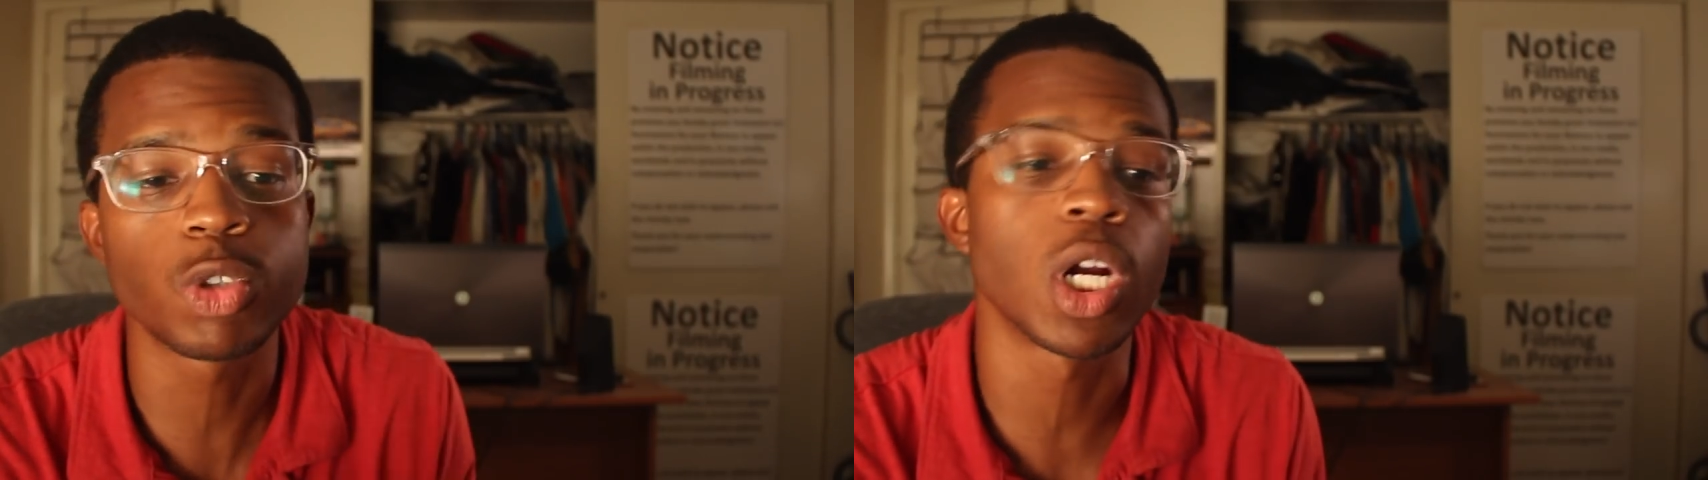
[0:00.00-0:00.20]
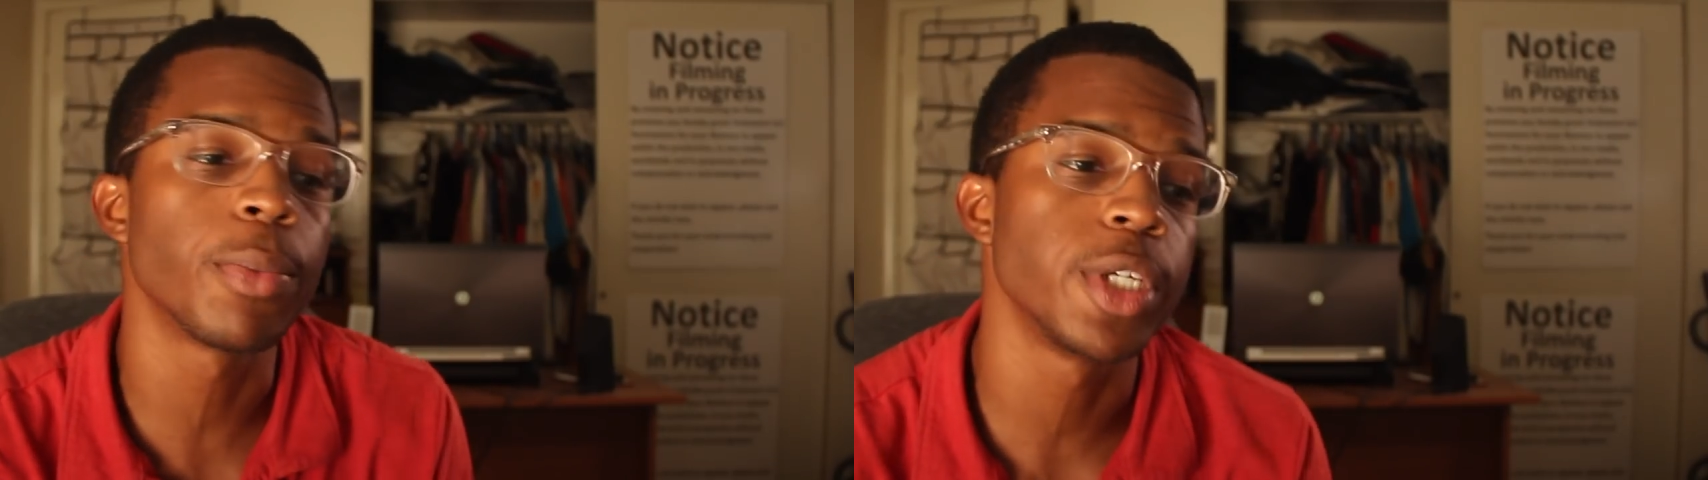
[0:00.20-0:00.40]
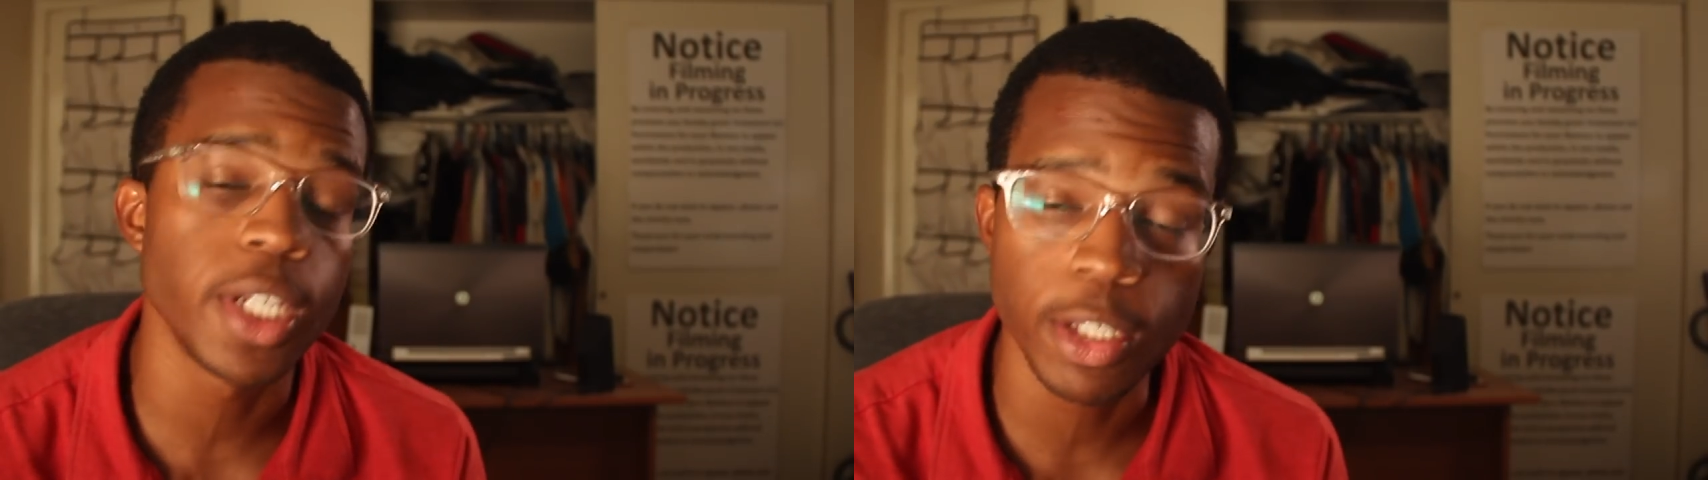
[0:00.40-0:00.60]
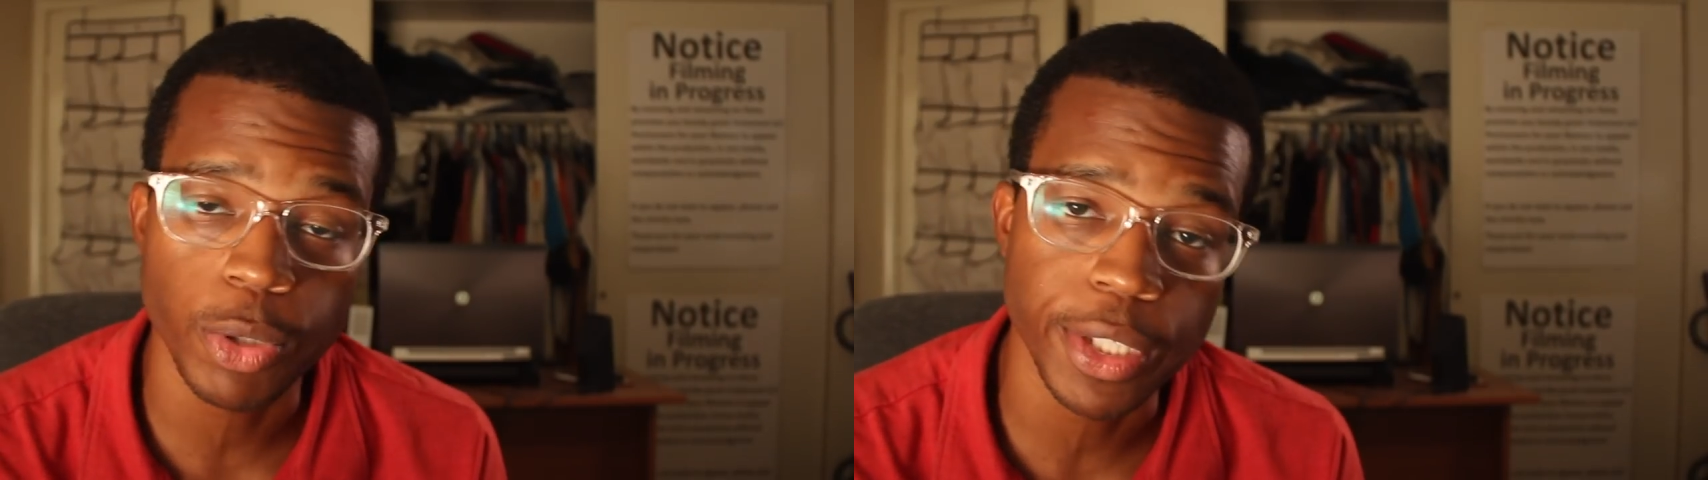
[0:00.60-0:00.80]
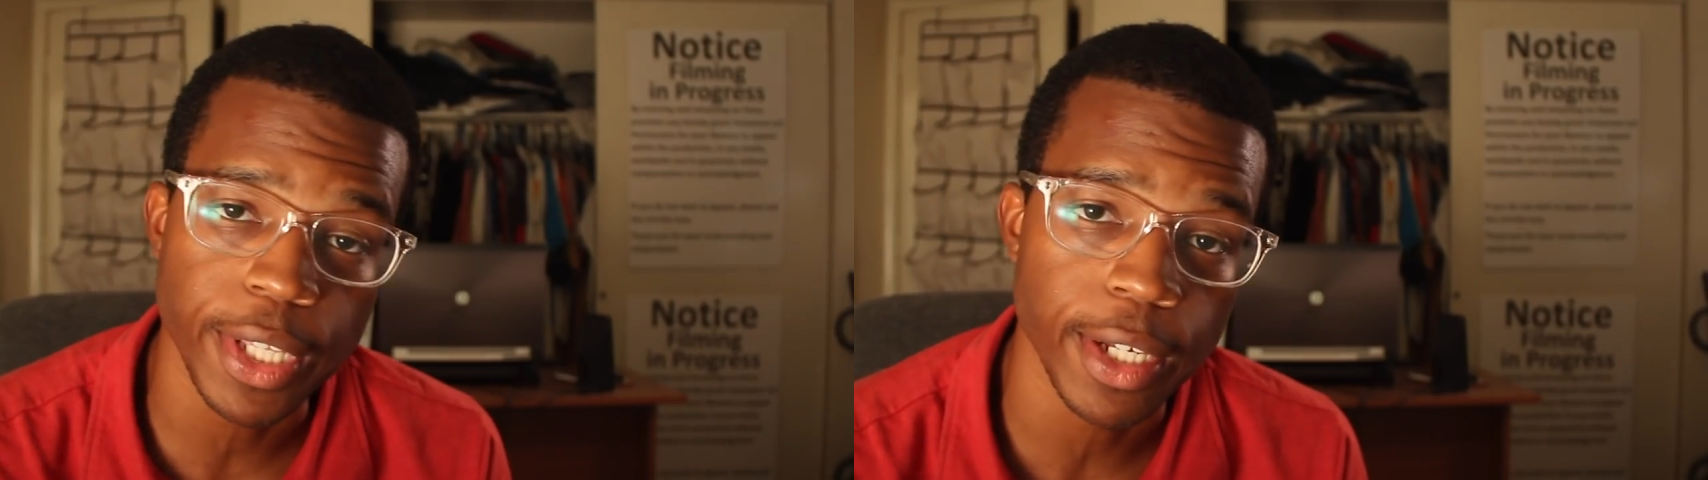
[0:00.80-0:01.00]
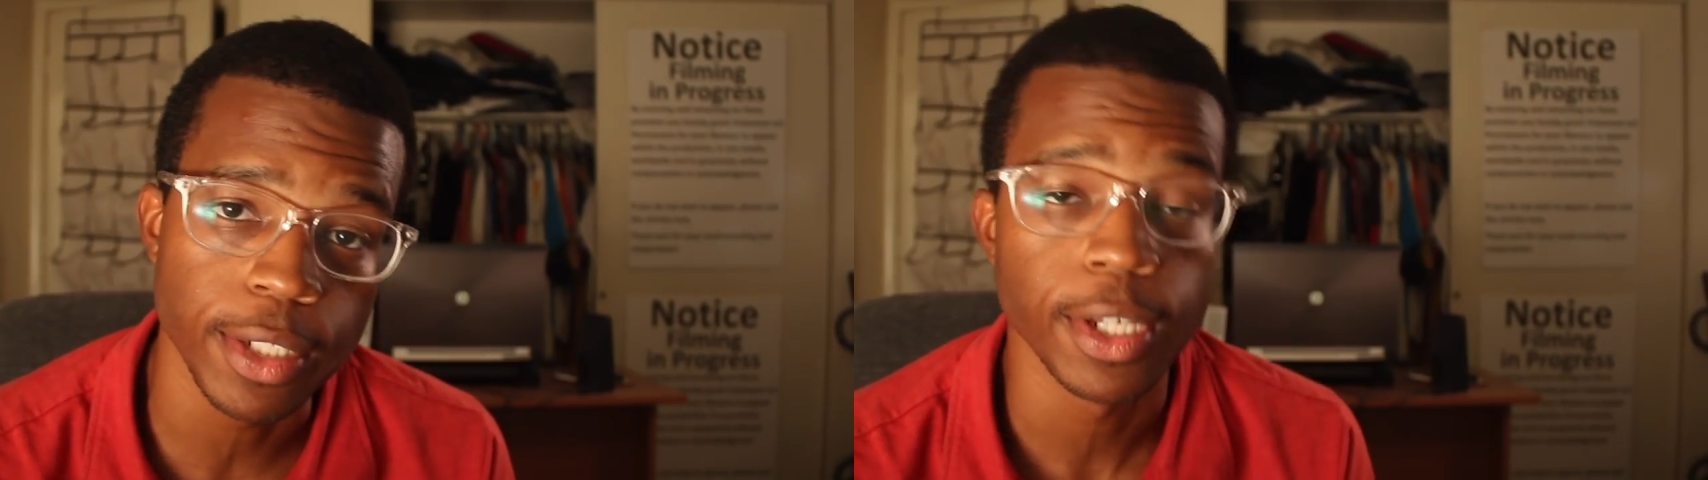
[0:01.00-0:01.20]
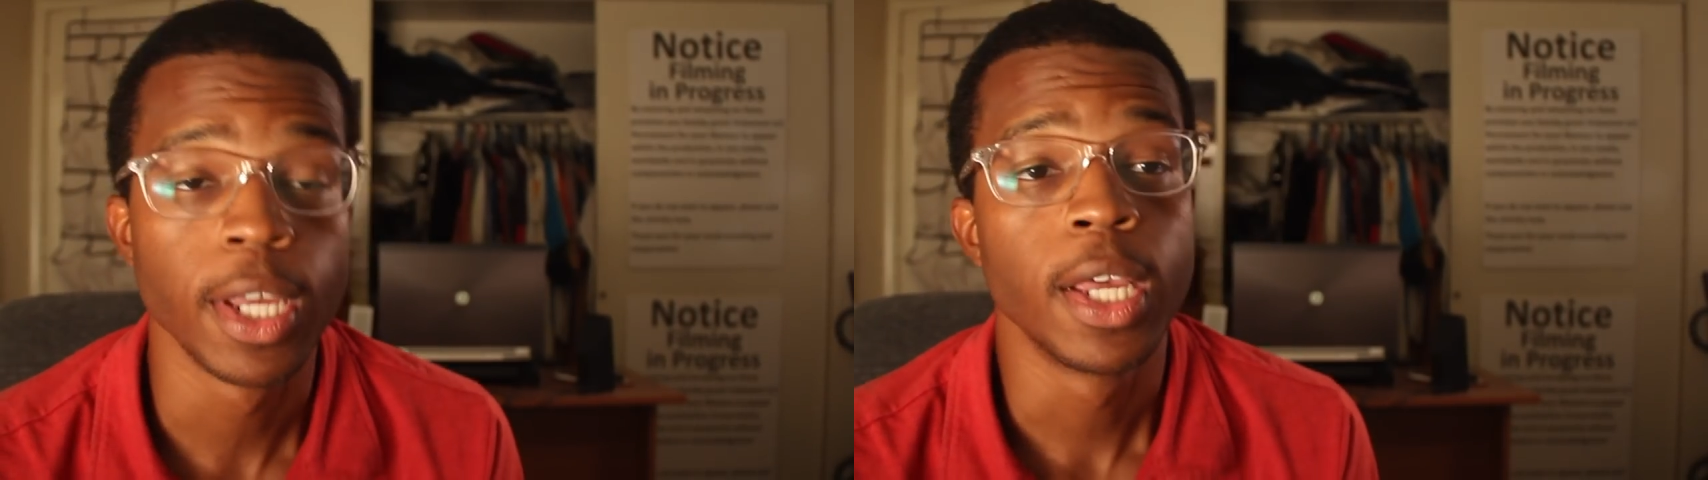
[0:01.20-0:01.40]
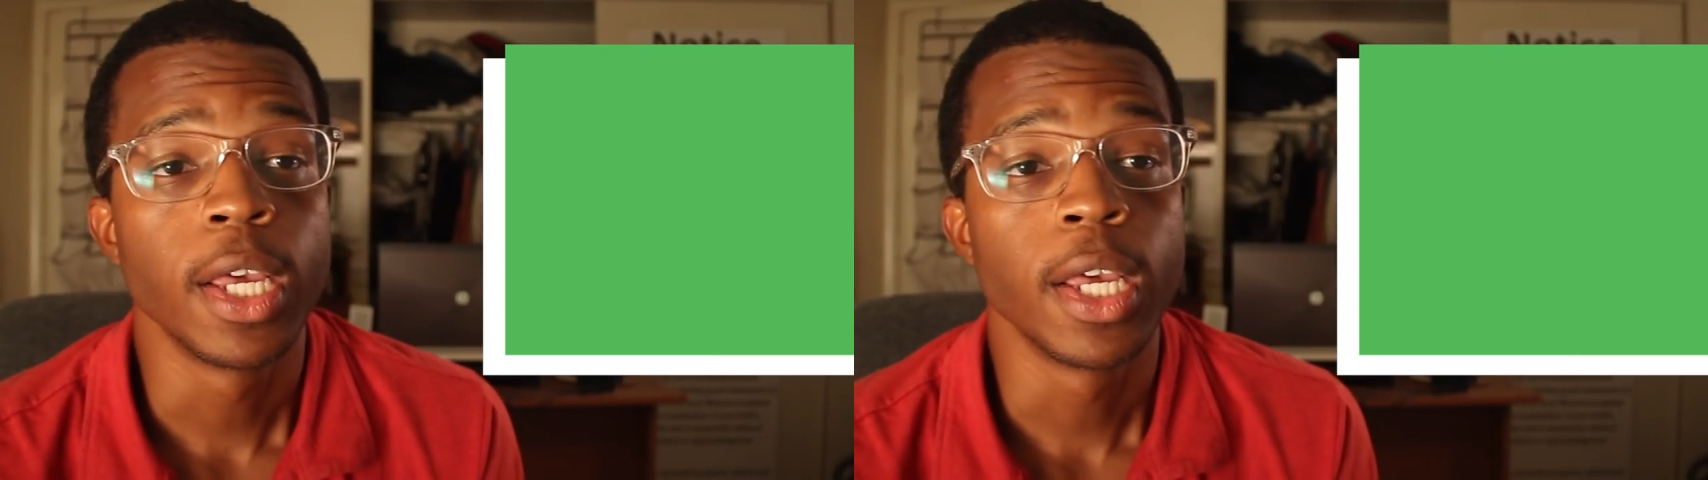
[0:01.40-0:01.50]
drama, you need three things.